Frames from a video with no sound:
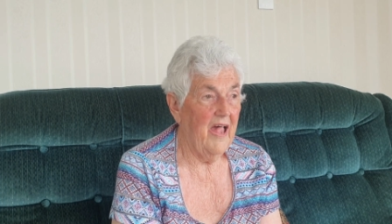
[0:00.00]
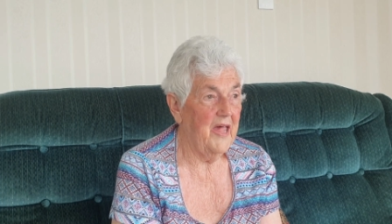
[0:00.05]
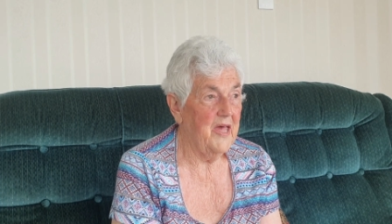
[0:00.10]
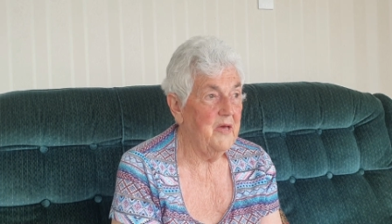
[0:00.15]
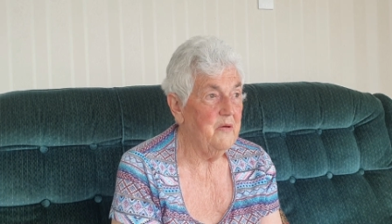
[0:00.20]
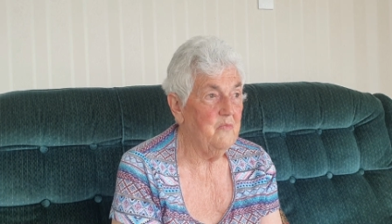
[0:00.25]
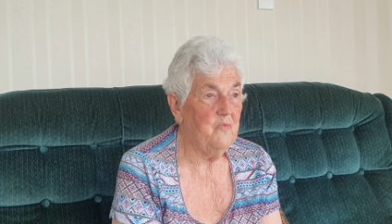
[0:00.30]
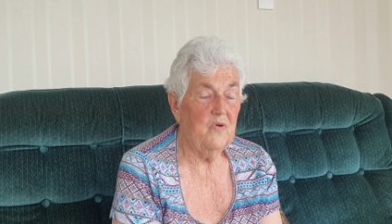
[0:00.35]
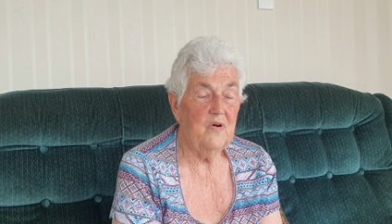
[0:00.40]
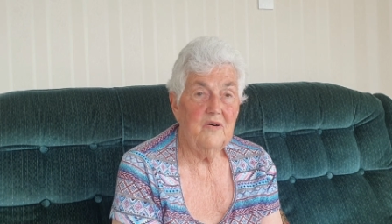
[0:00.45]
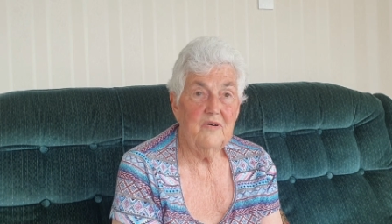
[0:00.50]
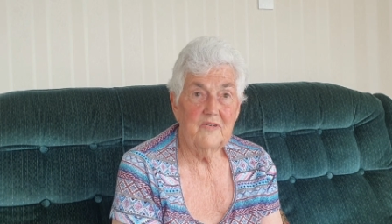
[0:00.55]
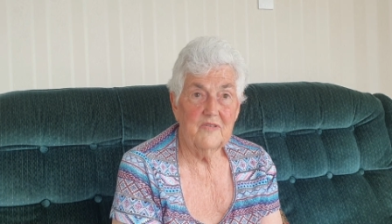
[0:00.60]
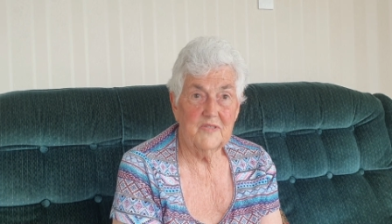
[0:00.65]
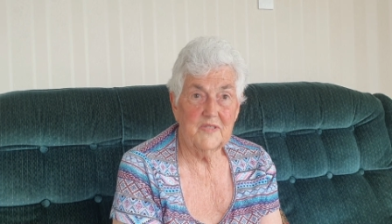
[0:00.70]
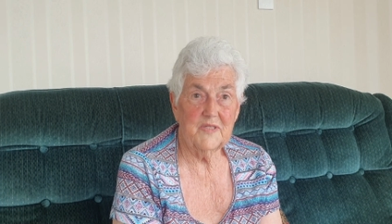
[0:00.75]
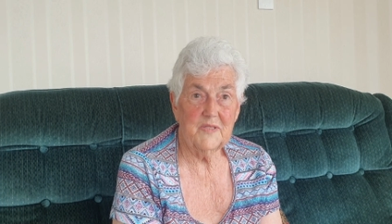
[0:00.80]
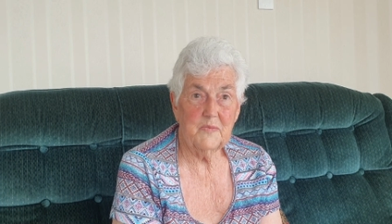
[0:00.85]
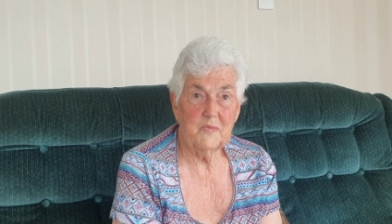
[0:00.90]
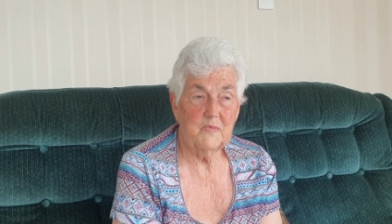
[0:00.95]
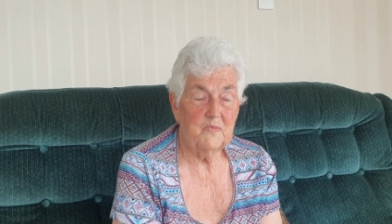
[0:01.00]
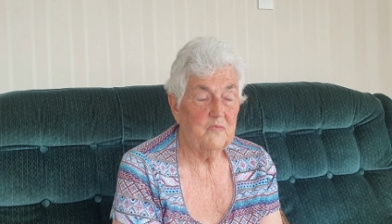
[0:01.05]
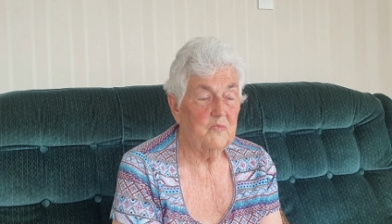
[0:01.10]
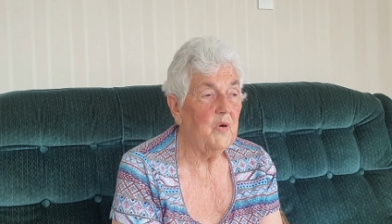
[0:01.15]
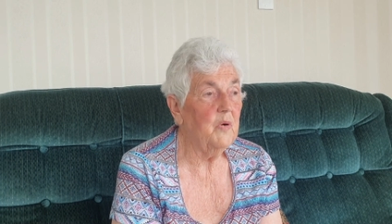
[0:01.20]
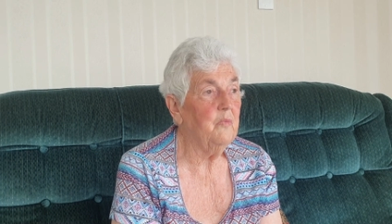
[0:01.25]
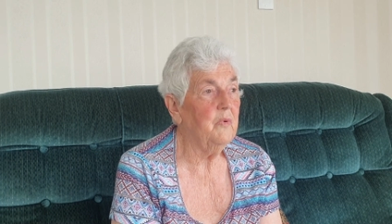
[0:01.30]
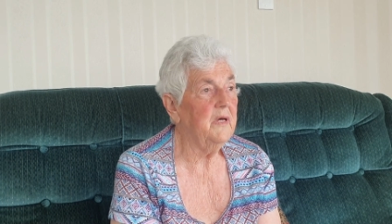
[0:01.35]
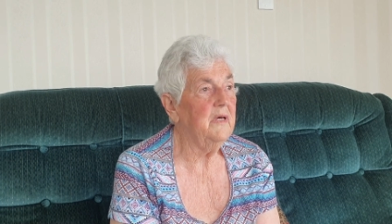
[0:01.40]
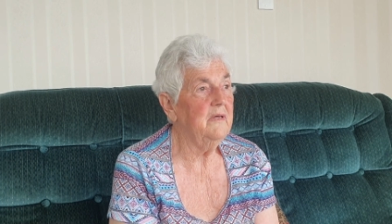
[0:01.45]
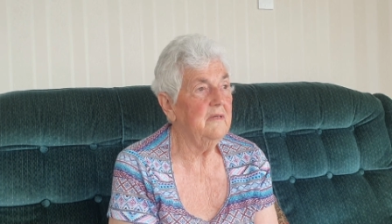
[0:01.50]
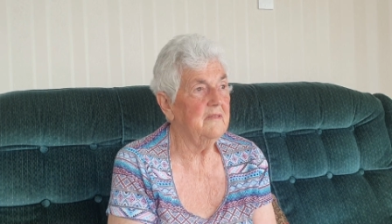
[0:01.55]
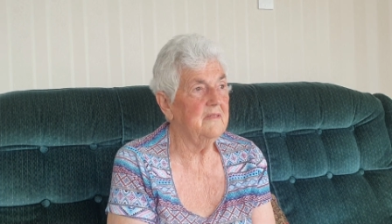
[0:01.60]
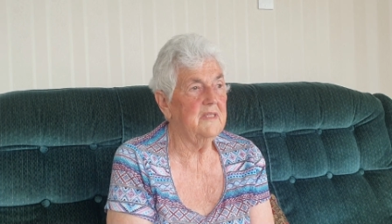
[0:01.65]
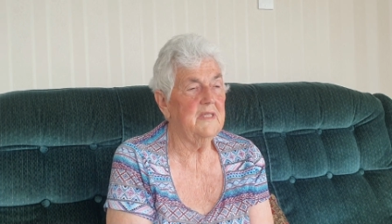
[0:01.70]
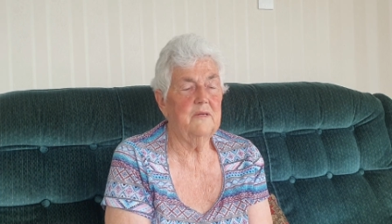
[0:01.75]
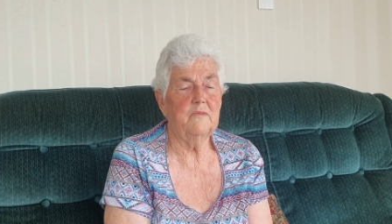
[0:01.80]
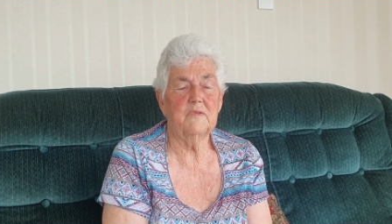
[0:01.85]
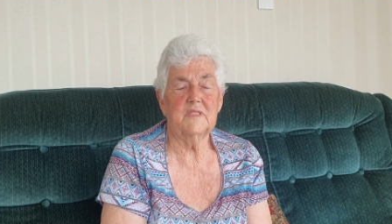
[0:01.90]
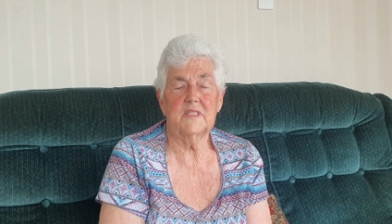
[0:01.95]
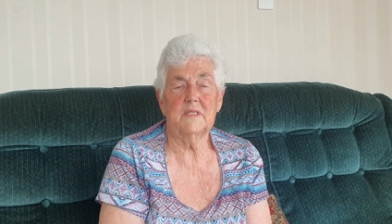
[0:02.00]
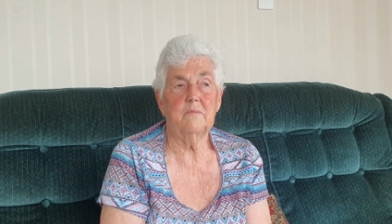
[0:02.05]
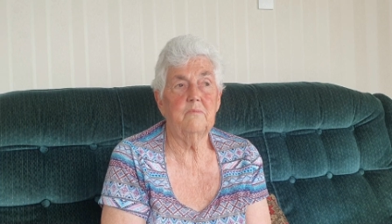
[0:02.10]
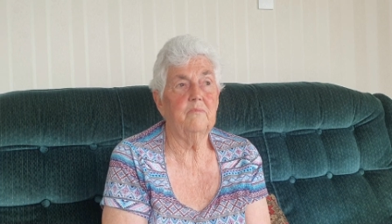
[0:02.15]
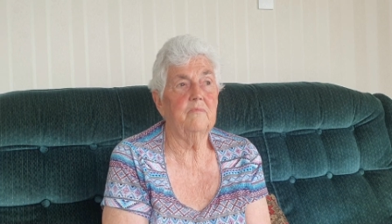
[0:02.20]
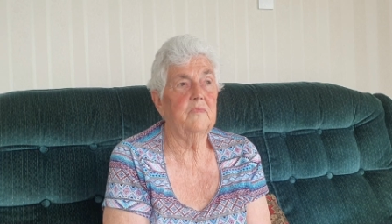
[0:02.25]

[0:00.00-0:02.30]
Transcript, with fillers: It was. Well, we there was